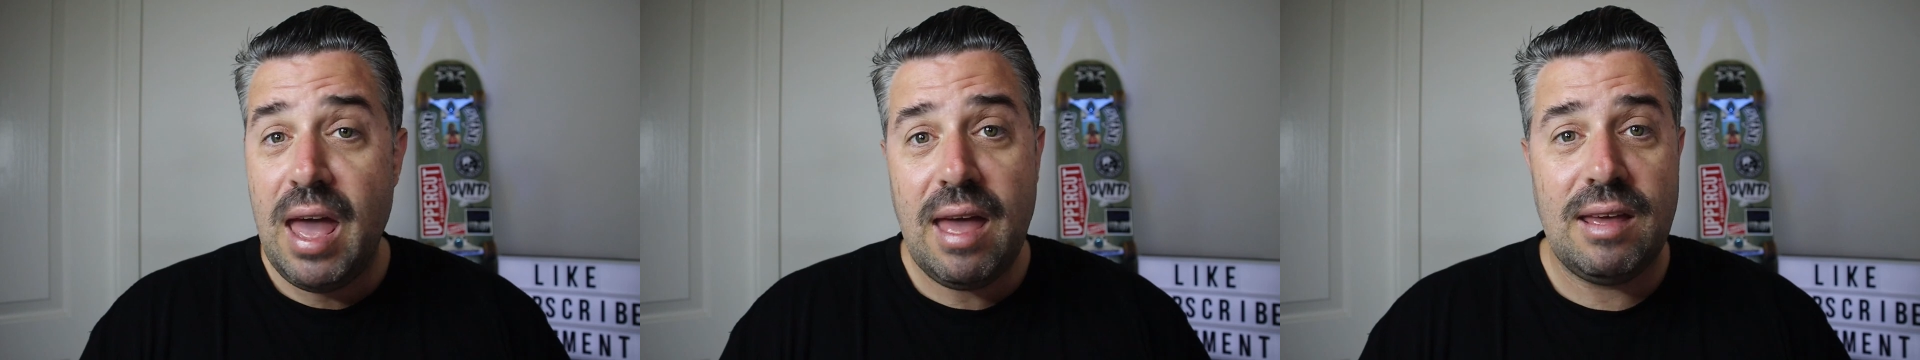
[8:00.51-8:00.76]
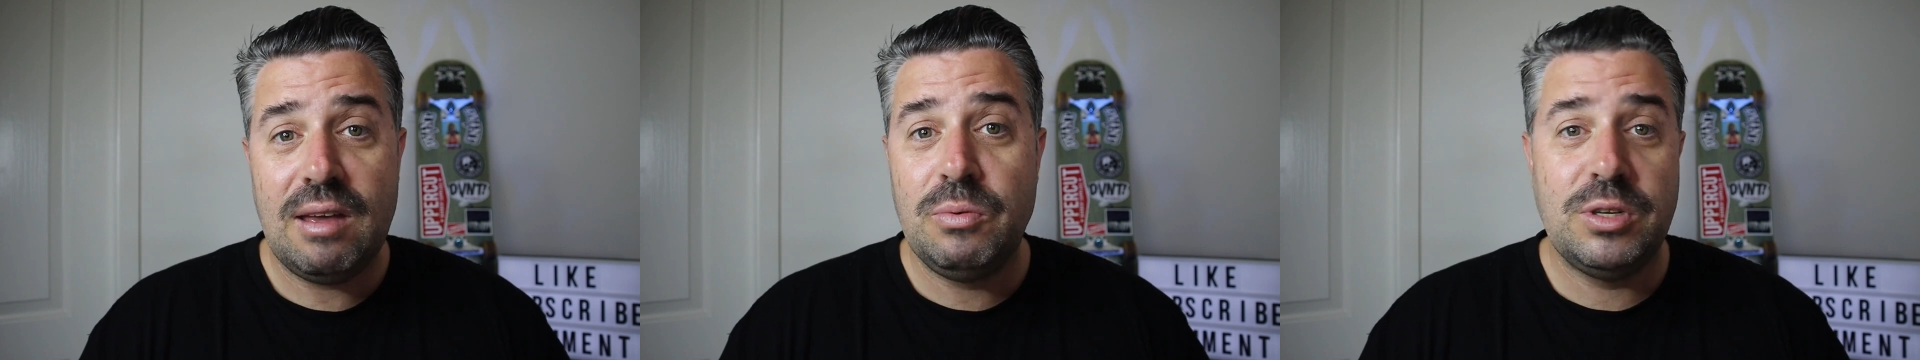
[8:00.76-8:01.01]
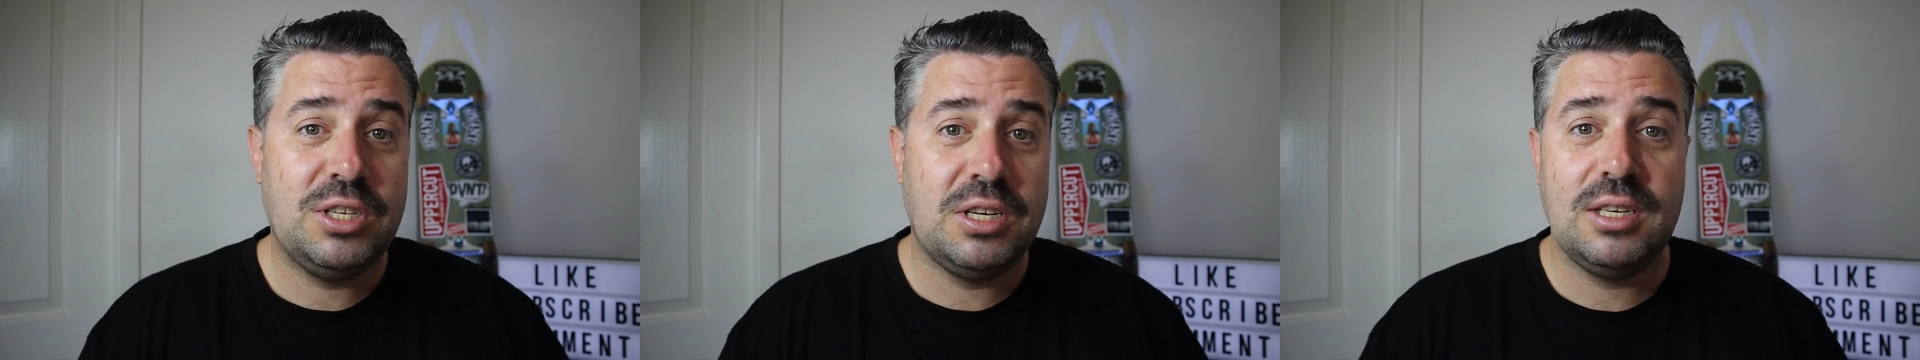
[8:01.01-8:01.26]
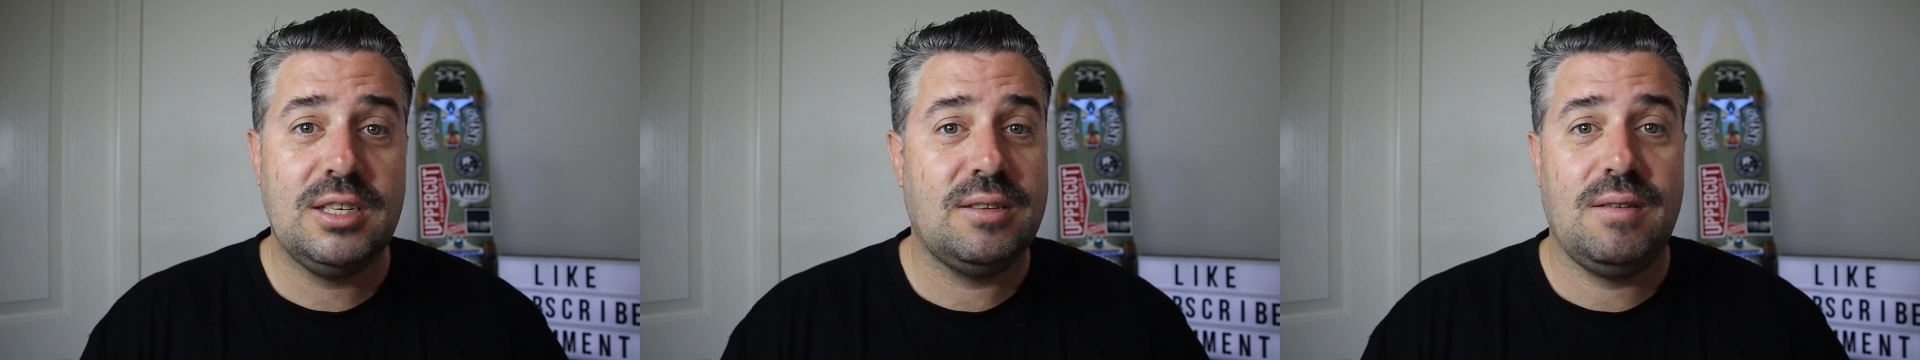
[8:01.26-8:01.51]
yeah, it was
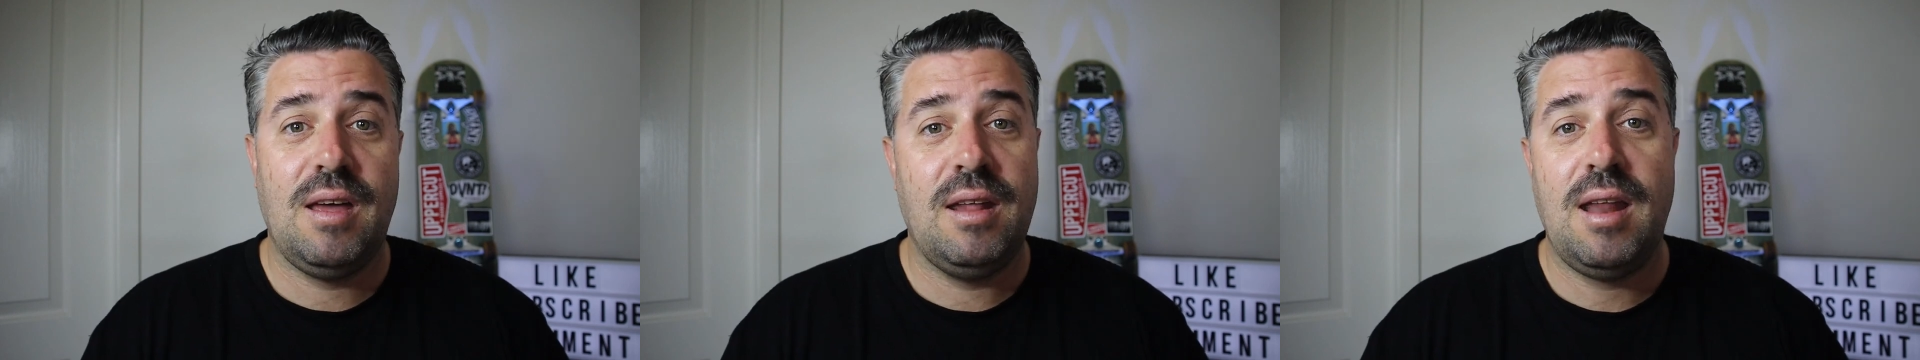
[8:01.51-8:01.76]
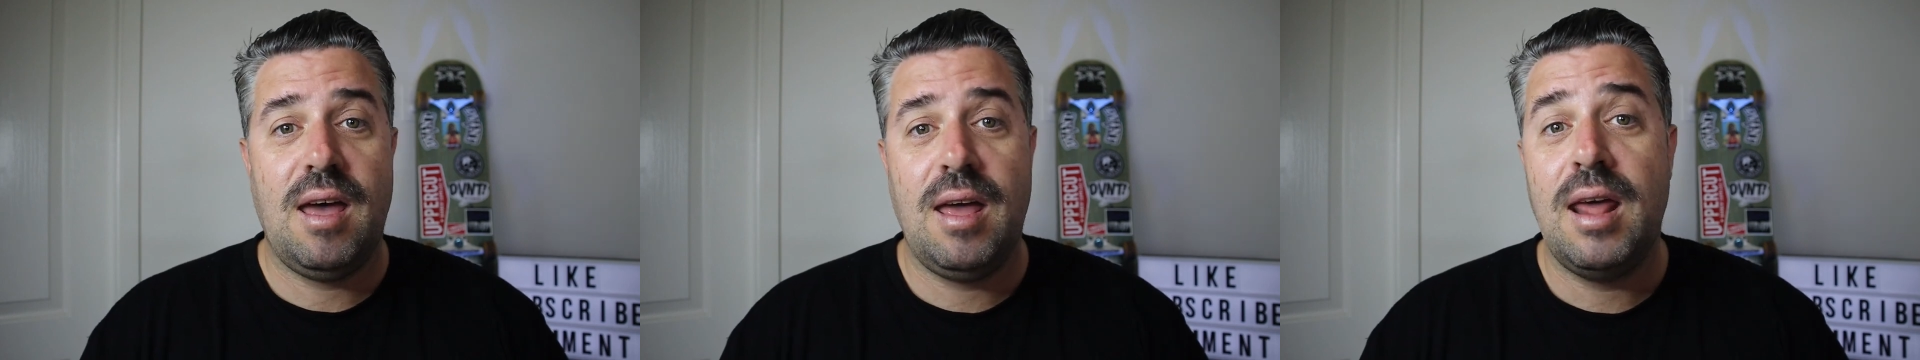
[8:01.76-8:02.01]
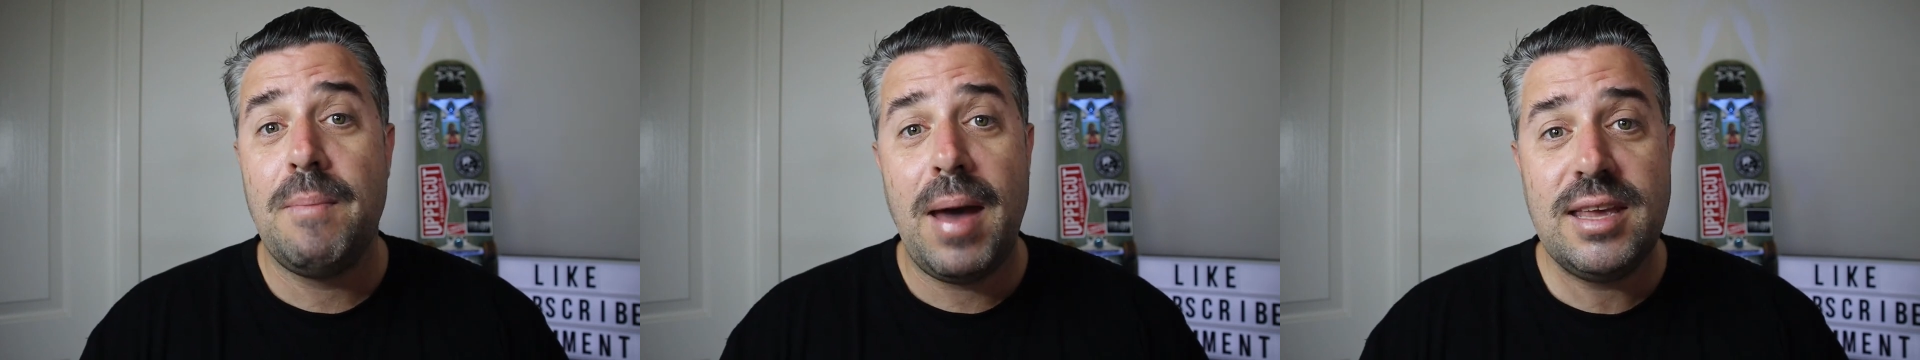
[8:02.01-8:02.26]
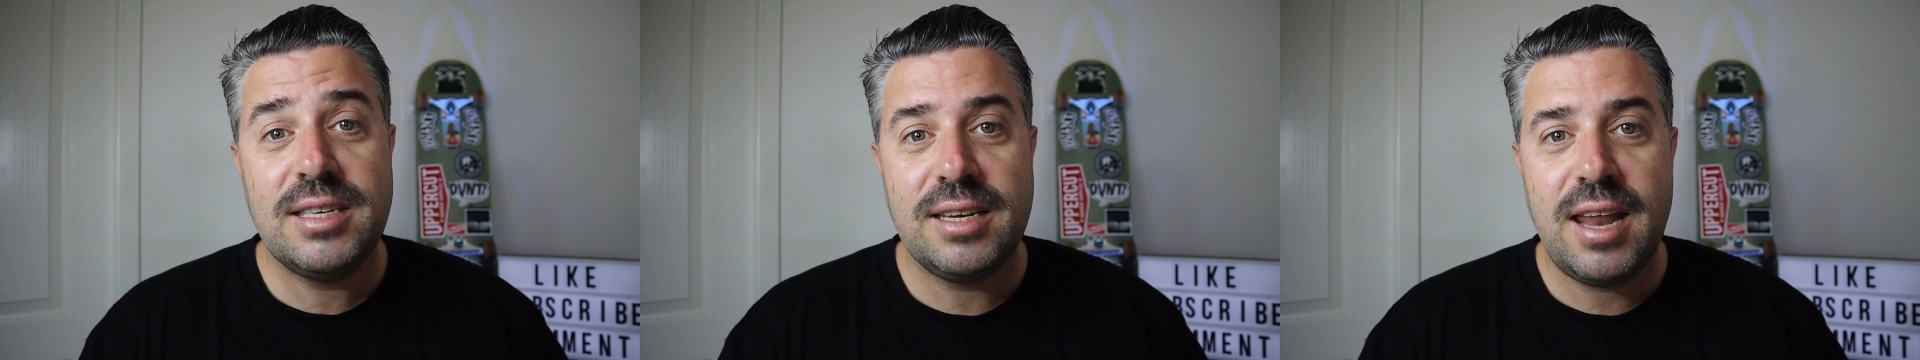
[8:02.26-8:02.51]
just an, an
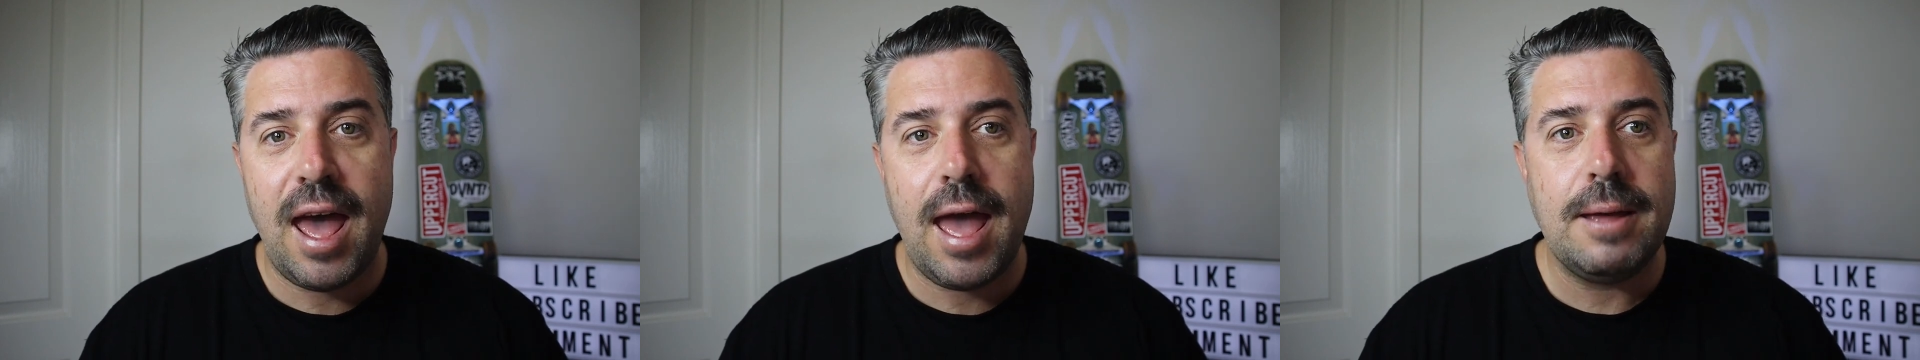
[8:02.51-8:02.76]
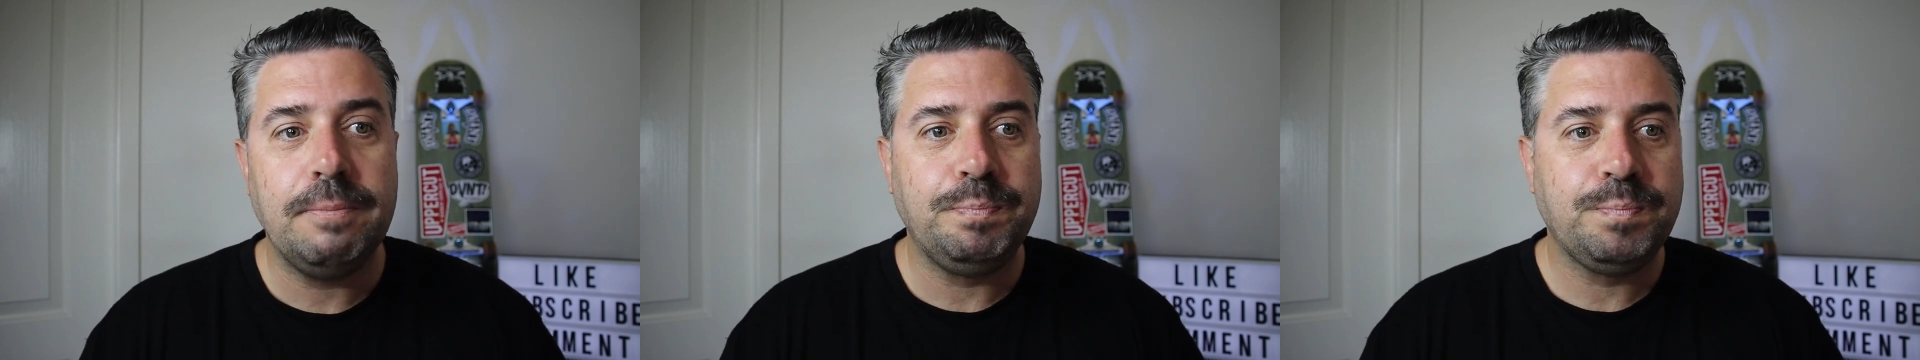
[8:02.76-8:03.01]
amazing day.